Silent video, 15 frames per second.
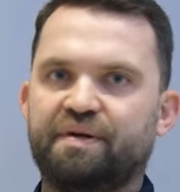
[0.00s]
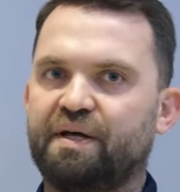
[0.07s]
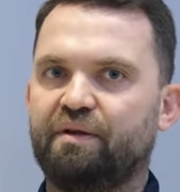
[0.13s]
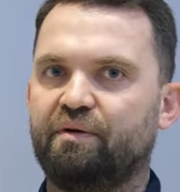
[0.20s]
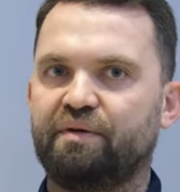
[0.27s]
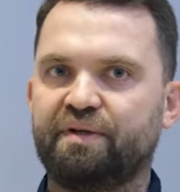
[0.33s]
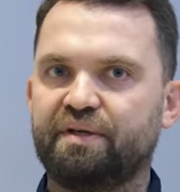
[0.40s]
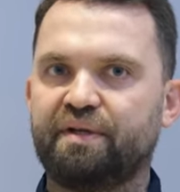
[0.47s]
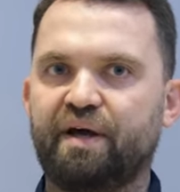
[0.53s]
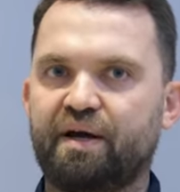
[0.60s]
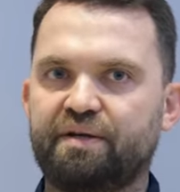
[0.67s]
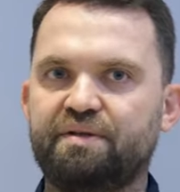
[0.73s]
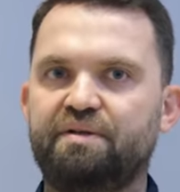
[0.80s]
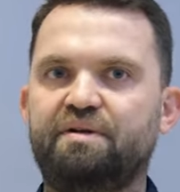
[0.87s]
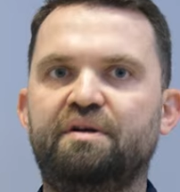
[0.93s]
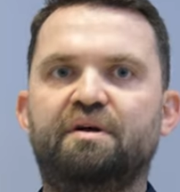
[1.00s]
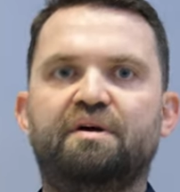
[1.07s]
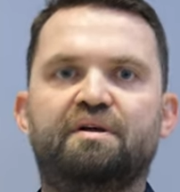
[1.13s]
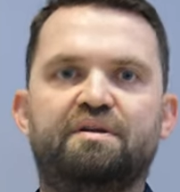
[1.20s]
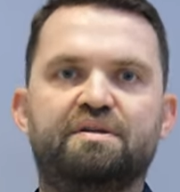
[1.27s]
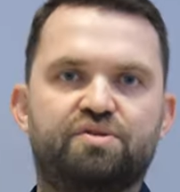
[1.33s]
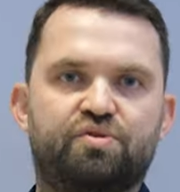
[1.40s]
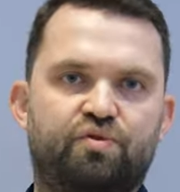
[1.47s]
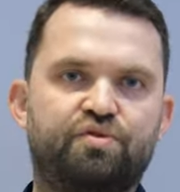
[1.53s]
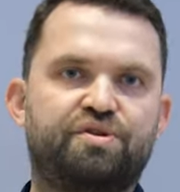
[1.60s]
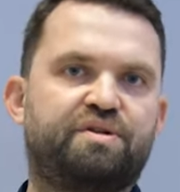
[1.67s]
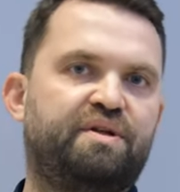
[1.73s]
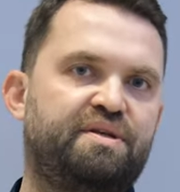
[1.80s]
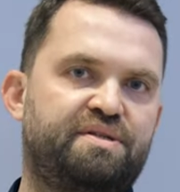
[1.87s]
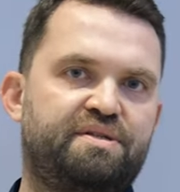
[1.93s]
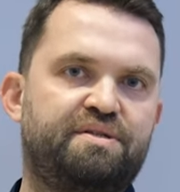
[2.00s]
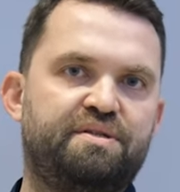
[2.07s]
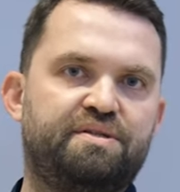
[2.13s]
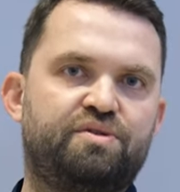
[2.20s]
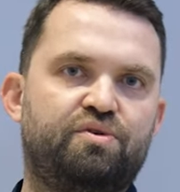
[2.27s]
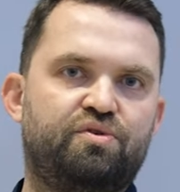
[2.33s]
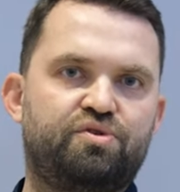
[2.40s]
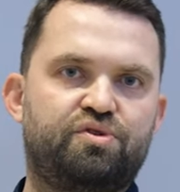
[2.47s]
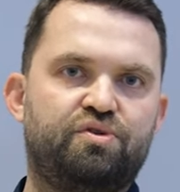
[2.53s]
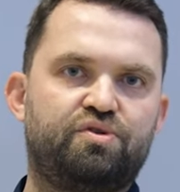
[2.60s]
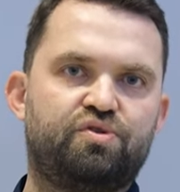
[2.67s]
not only the doctor, the surgical assistants also.